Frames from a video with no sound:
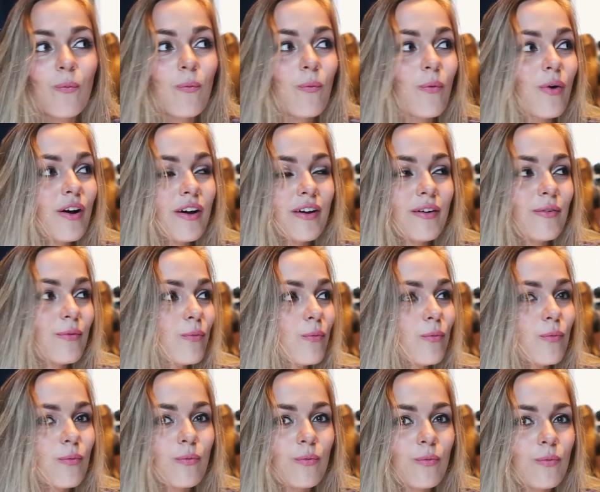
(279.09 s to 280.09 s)
What
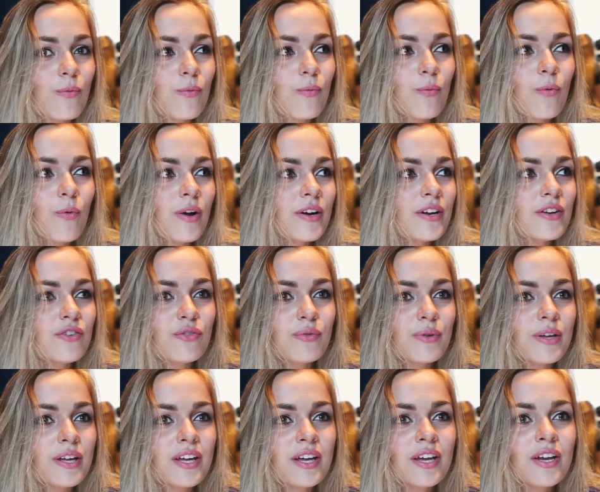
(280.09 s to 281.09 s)
did you
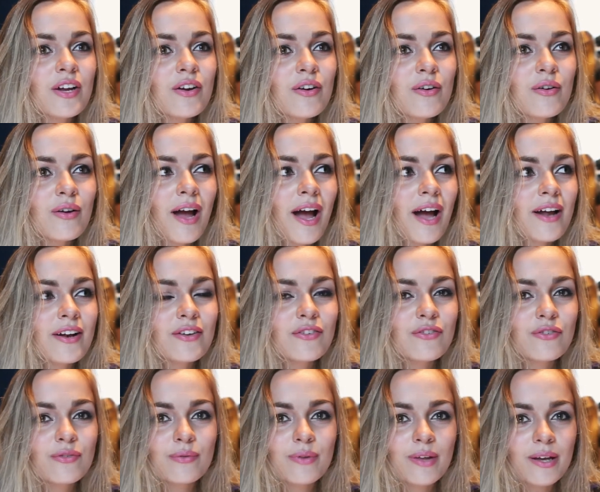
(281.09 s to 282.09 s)
hear? How did
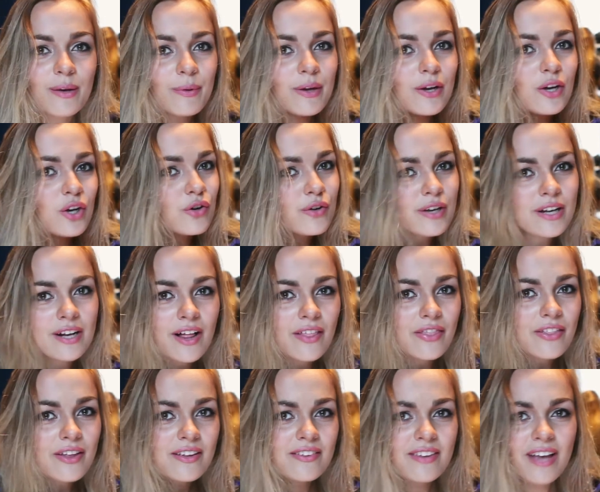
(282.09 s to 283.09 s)
you, like, we agreed on
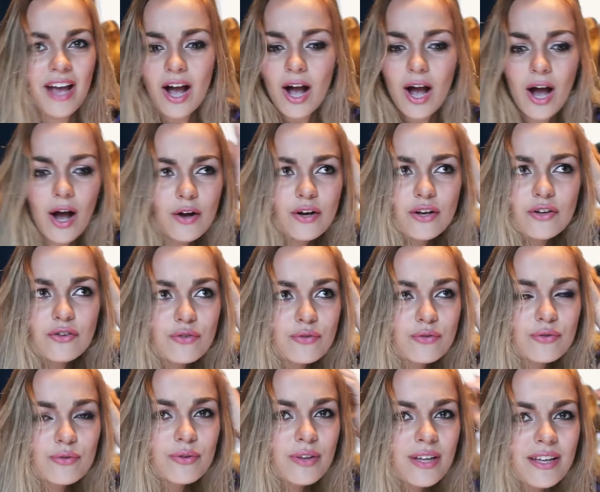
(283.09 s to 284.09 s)
this, how did you
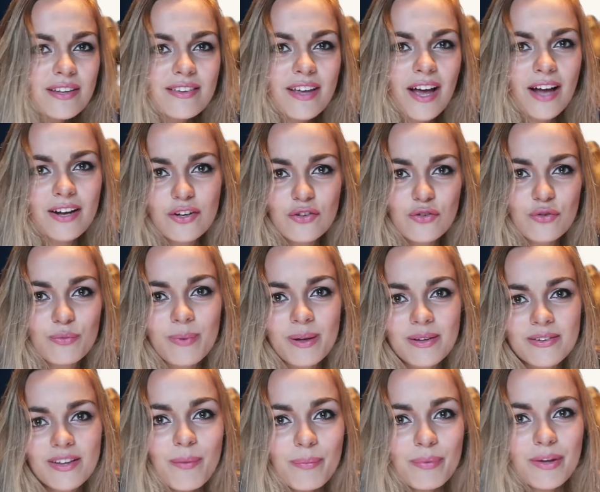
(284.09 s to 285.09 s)
do this? How did you
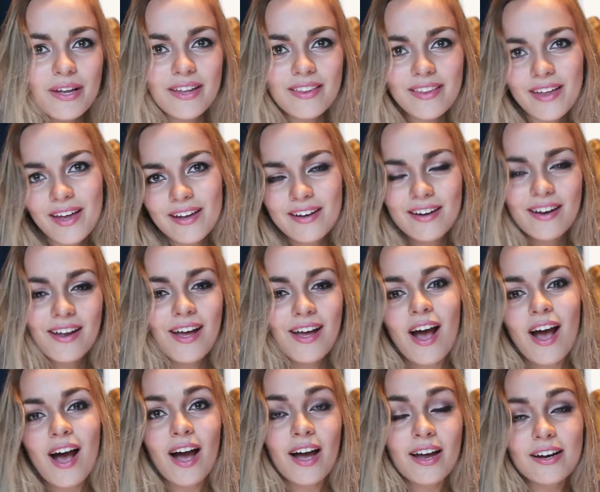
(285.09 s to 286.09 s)
mess up like that?
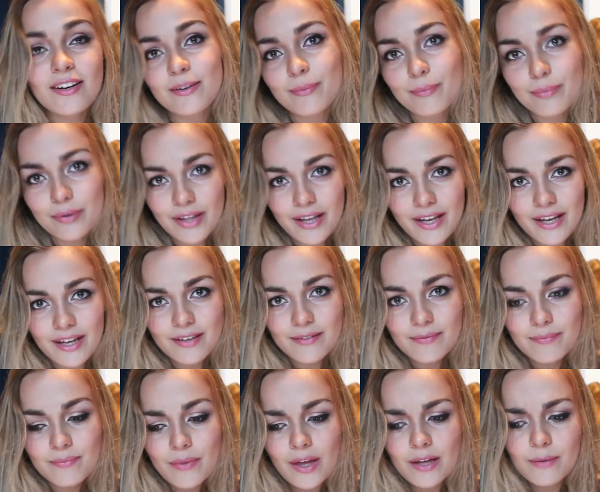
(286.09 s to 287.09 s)
I'd complain.
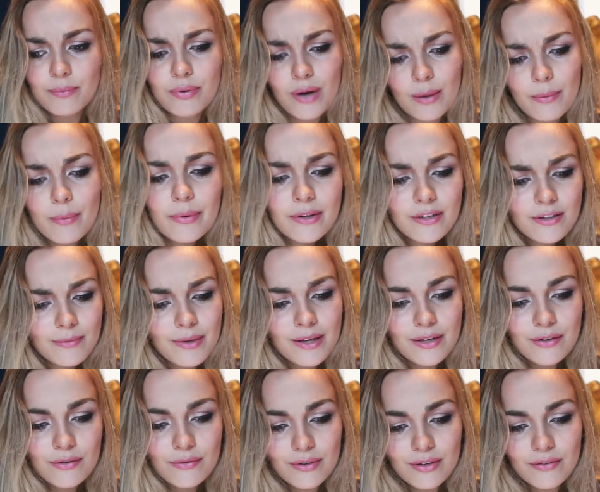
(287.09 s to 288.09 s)
I'd probably
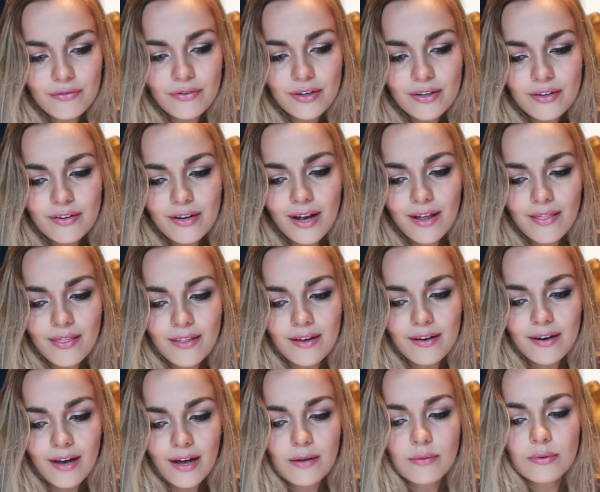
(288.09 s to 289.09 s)
demand a refund, and
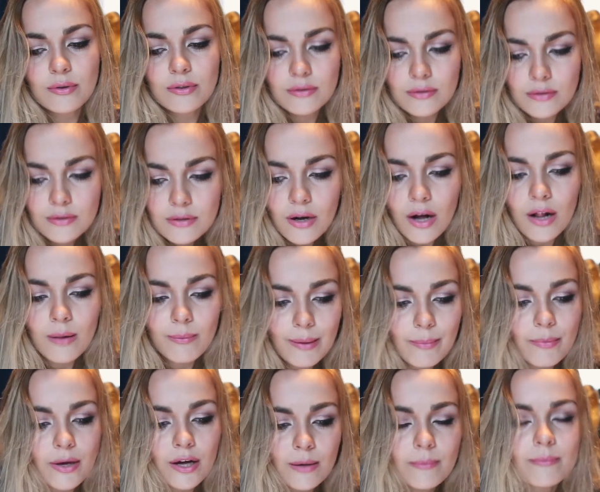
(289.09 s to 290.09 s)
then I would call my
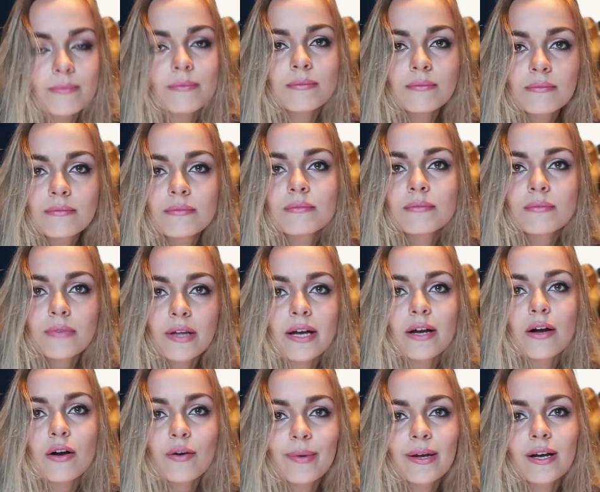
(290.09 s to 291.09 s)
mom,
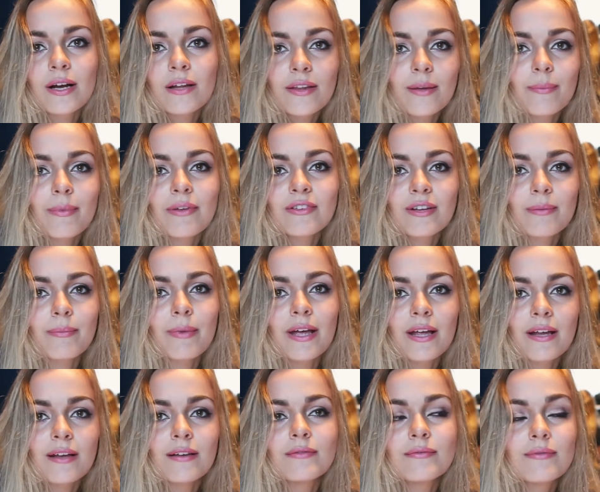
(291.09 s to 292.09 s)
like, oh my god, they messed up my
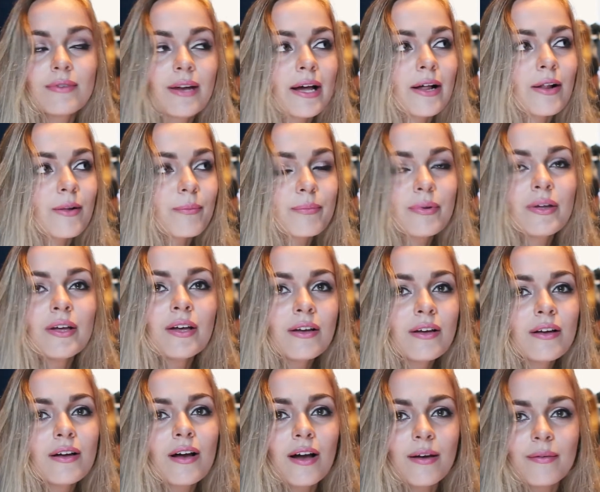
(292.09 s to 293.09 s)
head, help.
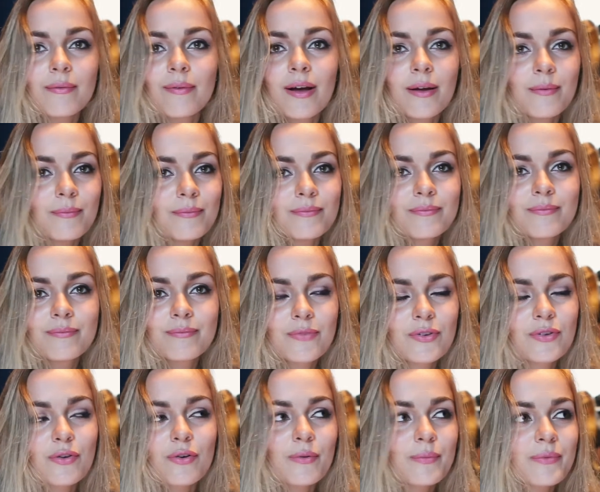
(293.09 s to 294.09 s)
I'm
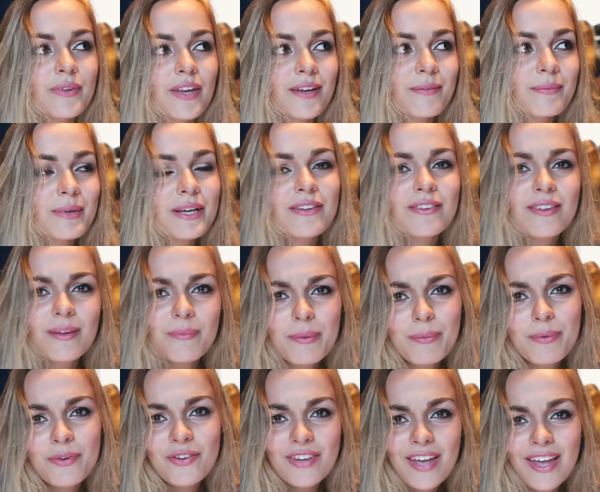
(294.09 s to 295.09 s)
so upset, because some
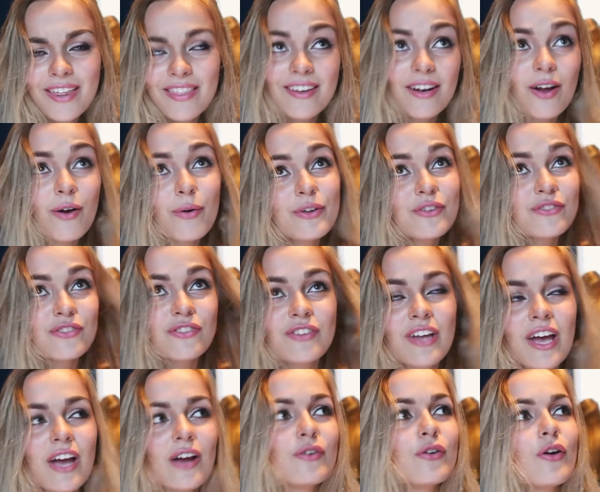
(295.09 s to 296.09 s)
people say that, oh, it's just
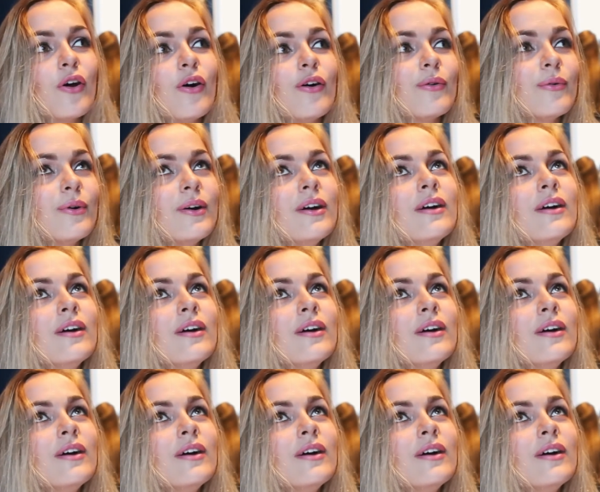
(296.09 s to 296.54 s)
hair. No.